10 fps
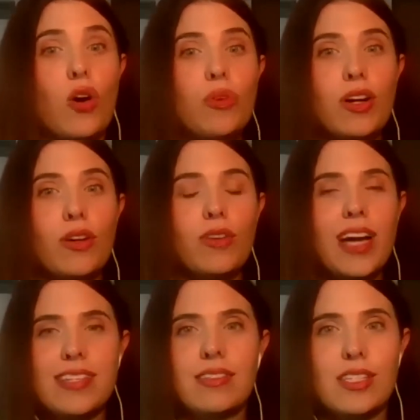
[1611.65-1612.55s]
oh no,
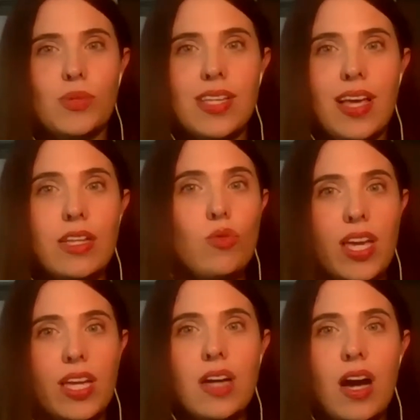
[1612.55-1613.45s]
as Elisabeth said, you
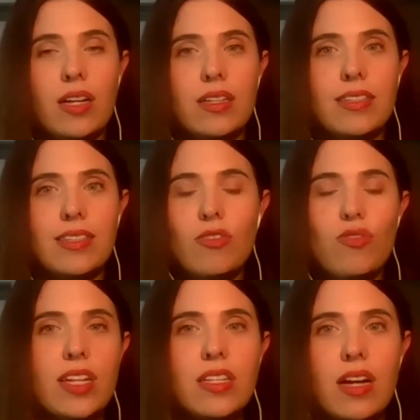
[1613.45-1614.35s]
can't talk
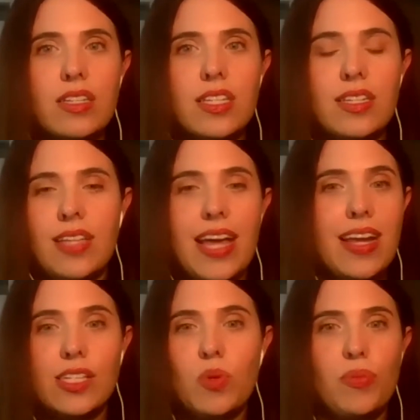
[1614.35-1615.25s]
to
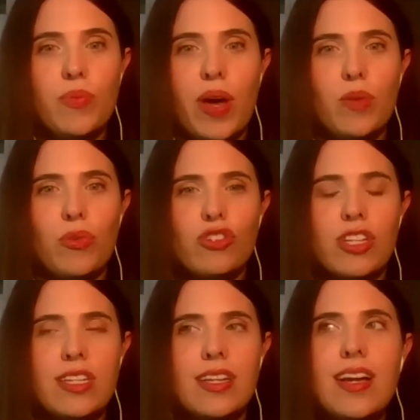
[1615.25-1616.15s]
Latinx people about
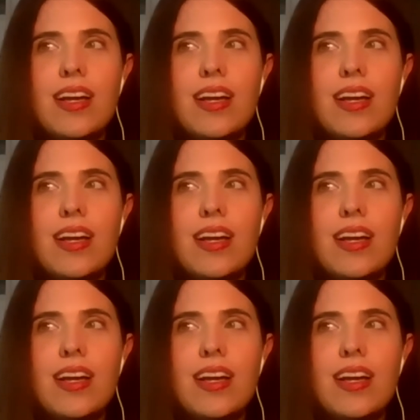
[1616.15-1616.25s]
abortion.